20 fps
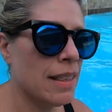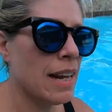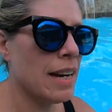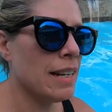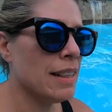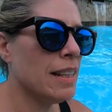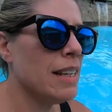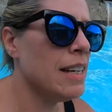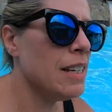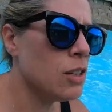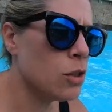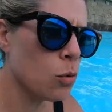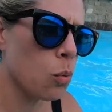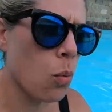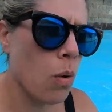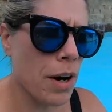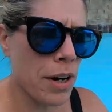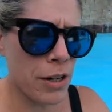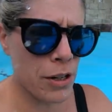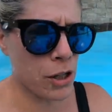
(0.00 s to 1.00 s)
that at
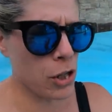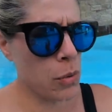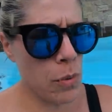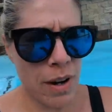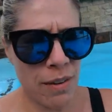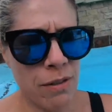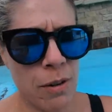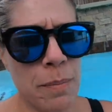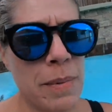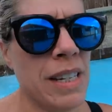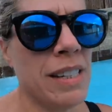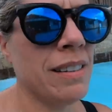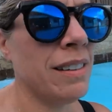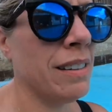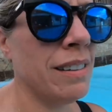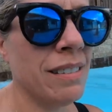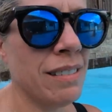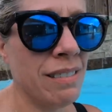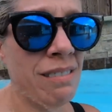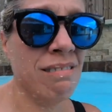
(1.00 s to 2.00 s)
least one or two of them
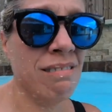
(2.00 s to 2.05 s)
isn't.